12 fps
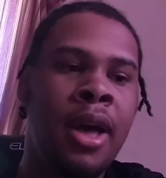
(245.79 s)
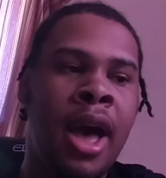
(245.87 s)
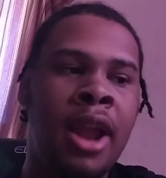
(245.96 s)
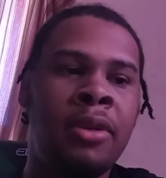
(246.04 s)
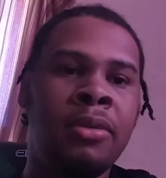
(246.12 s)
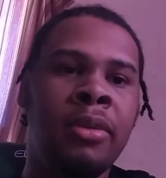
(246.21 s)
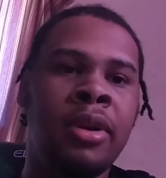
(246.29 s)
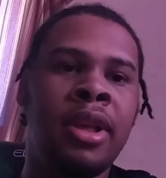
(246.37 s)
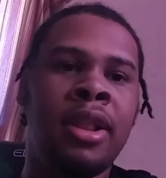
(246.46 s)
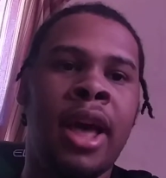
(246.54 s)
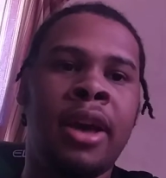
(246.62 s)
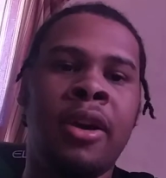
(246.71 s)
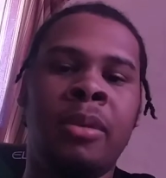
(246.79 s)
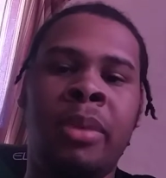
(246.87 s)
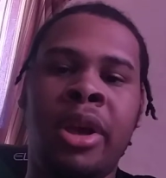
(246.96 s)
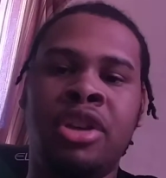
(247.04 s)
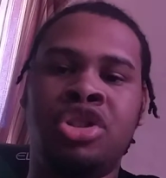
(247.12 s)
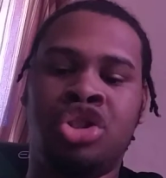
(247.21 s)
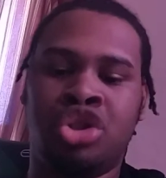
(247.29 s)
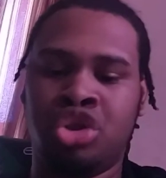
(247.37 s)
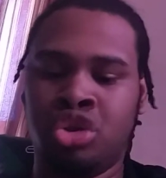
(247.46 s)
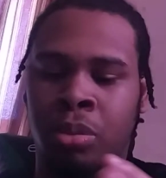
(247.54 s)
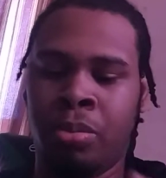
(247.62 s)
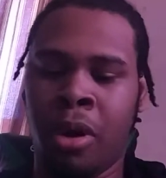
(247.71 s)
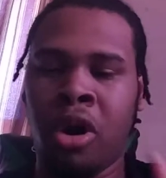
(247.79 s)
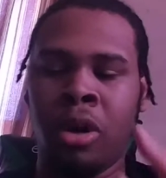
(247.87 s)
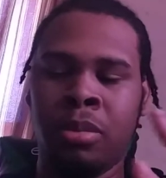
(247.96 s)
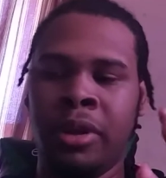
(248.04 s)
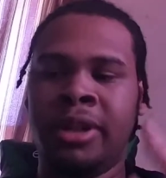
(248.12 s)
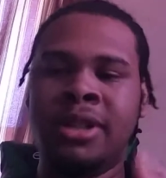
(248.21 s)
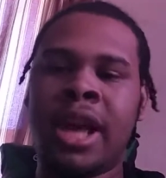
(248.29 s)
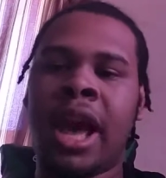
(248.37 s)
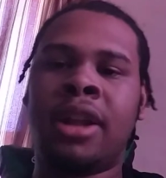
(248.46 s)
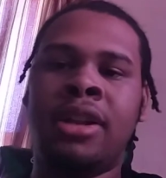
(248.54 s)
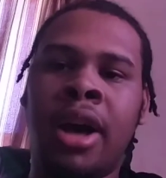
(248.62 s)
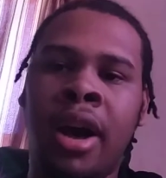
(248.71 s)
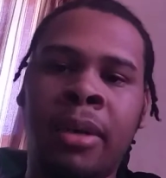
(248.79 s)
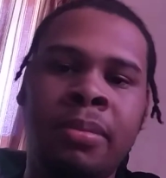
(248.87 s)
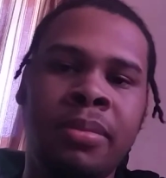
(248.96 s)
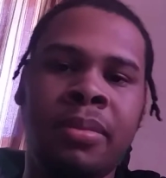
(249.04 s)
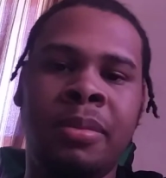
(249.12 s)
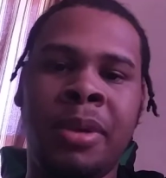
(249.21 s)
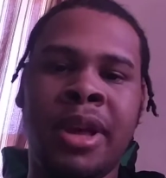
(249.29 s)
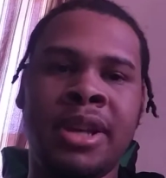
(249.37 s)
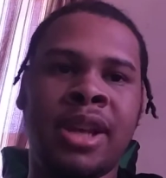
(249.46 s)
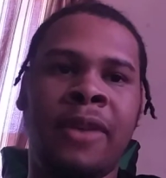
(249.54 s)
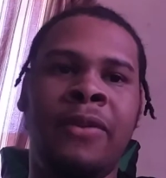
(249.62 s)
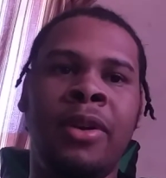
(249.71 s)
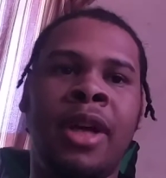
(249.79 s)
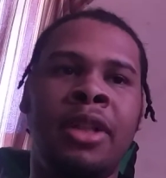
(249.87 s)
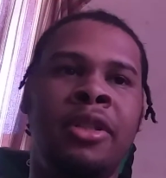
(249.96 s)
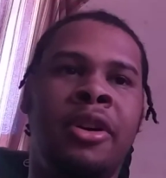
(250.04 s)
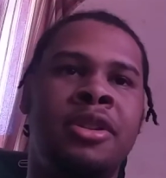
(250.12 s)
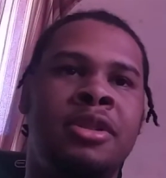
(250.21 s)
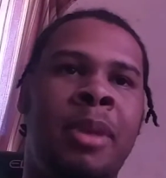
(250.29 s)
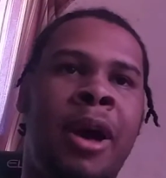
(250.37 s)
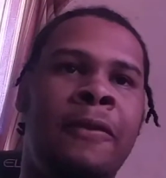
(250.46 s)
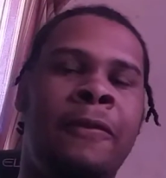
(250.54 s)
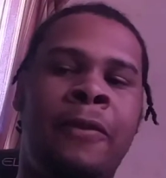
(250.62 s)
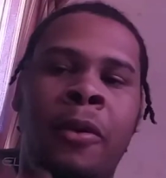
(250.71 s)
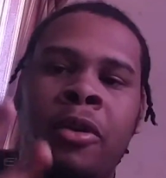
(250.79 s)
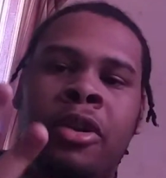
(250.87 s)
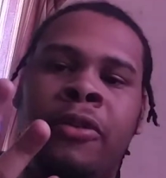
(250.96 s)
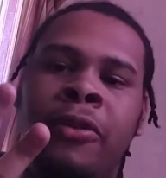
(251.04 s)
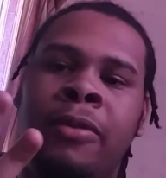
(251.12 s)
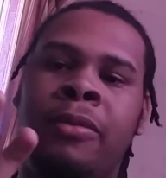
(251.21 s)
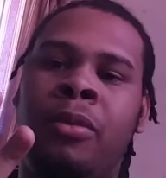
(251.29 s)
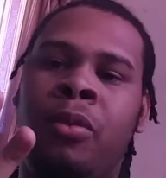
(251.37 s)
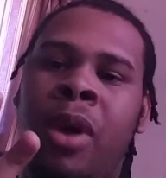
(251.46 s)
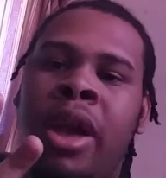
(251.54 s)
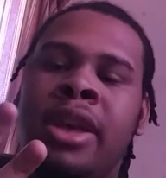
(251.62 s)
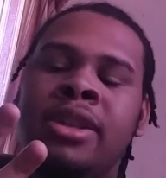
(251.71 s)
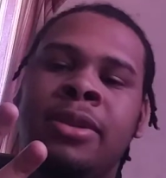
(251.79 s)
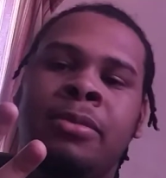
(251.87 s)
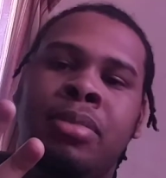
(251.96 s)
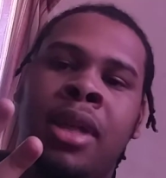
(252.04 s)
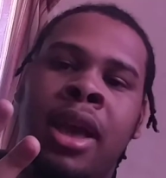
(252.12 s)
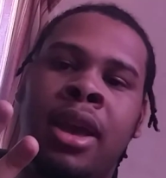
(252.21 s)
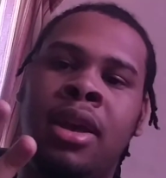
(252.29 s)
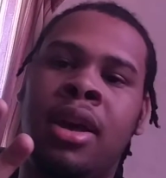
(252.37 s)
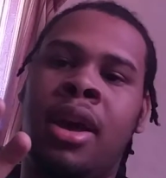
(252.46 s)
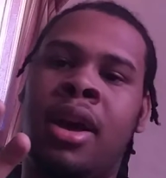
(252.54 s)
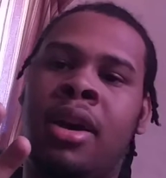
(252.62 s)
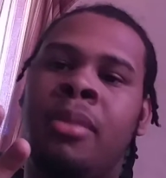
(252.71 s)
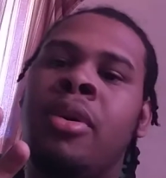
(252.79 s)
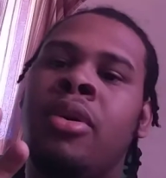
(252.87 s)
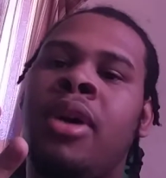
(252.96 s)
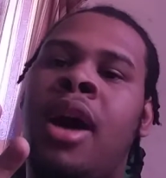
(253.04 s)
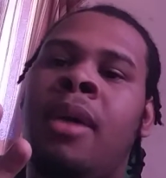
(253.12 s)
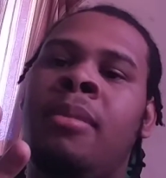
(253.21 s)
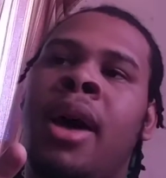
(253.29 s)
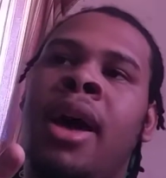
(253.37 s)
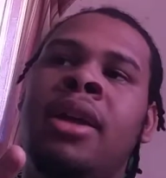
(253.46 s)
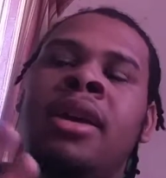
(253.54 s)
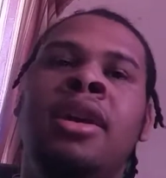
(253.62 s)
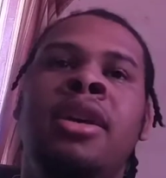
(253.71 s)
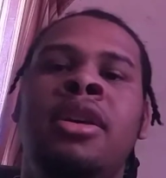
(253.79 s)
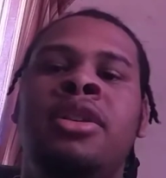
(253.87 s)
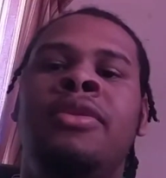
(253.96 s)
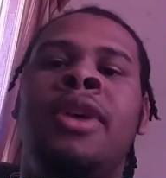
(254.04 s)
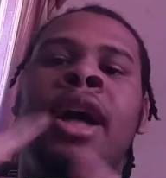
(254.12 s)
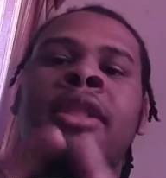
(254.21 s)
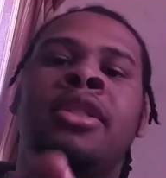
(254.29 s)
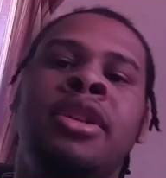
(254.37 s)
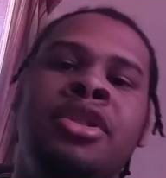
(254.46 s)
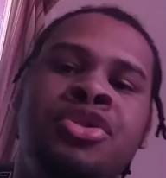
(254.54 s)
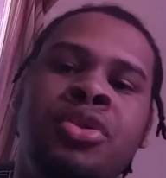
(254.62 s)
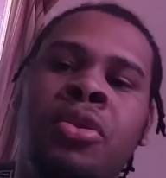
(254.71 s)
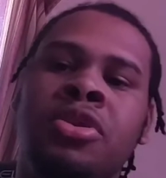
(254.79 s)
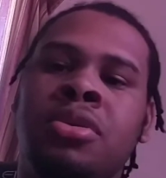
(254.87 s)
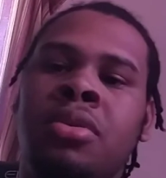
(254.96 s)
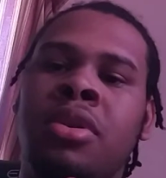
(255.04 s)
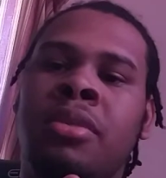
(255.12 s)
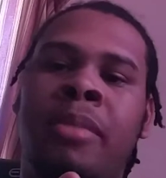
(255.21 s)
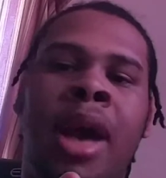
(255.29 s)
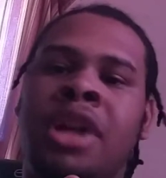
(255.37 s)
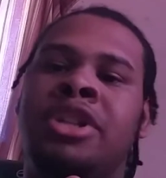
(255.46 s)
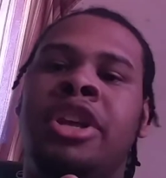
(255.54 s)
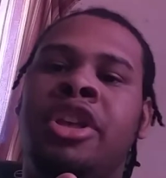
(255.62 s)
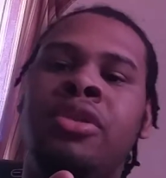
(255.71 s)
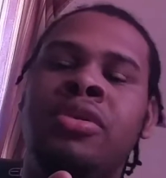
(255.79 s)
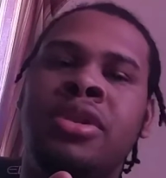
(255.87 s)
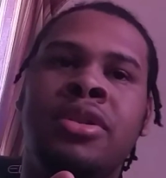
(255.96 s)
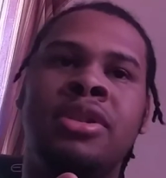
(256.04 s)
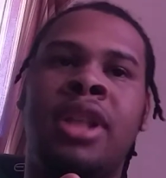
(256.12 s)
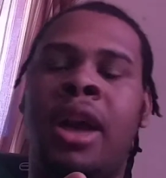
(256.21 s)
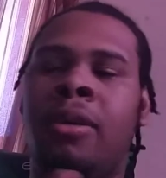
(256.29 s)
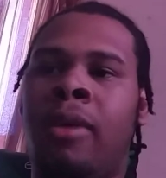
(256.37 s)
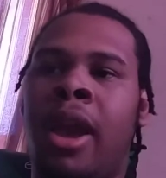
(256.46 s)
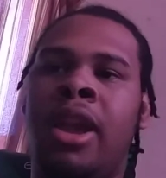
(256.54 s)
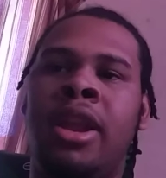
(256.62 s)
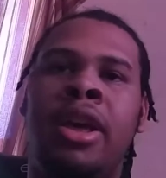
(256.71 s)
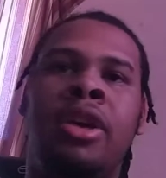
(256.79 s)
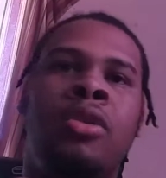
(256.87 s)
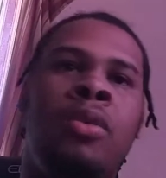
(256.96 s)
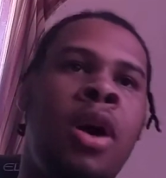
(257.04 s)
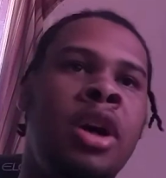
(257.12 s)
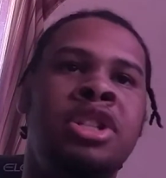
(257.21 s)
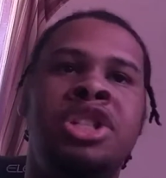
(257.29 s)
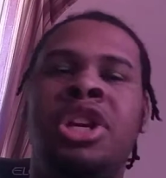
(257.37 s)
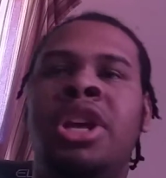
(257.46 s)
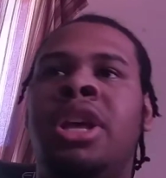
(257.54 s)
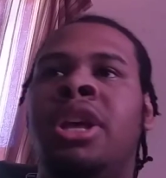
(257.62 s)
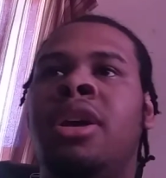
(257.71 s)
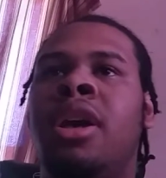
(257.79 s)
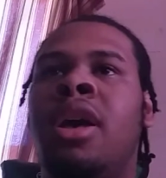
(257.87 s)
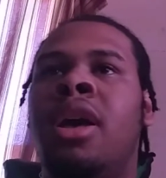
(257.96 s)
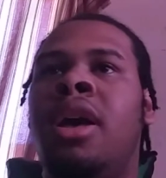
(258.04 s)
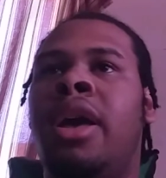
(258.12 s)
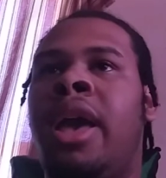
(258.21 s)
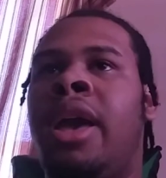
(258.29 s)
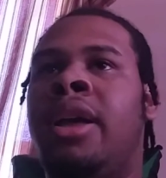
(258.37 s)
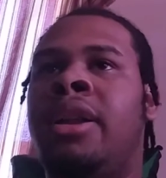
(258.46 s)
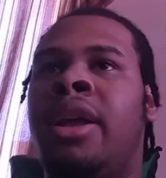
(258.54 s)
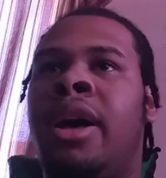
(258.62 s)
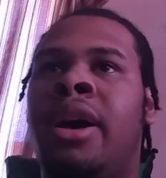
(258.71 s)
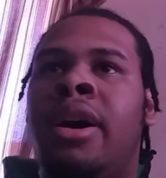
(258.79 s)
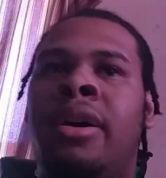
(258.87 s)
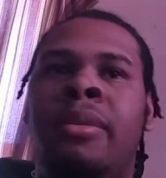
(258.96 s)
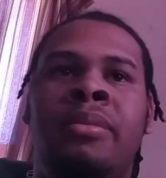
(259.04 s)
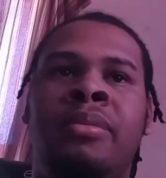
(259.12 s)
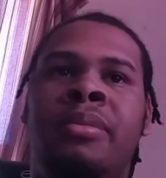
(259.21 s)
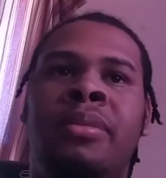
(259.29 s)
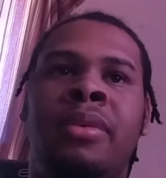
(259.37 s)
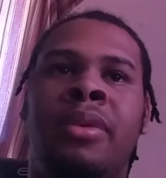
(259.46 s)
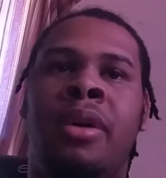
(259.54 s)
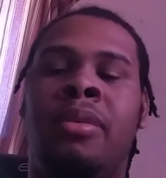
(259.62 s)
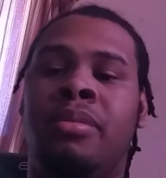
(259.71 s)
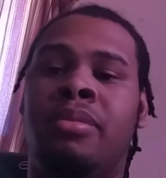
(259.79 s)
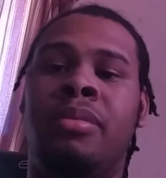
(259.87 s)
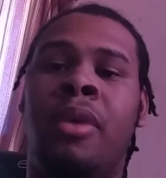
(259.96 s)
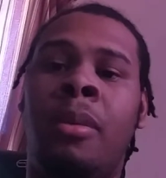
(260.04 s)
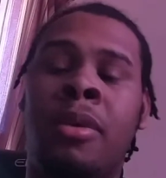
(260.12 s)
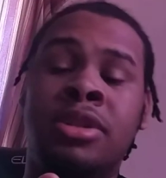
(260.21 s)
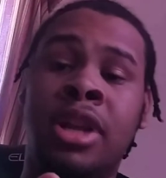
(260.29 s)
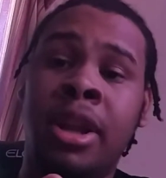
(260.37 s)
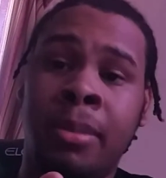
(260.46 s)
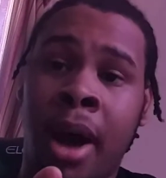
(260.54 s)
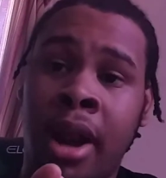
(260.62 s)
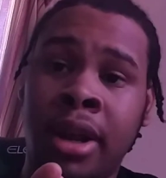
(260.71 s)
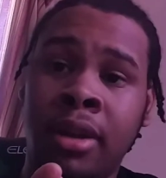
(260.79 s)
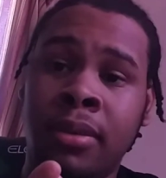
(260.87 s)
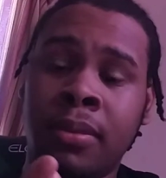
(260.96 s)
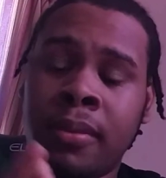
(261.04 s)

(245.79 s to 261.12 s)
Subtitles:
I don't really like her being superbly teched up, because I feel like there's about 4 different ways of playing Mortal Kombat. You've got the sorcerer magic users like Raiden, Quan Chi, and almost anybody.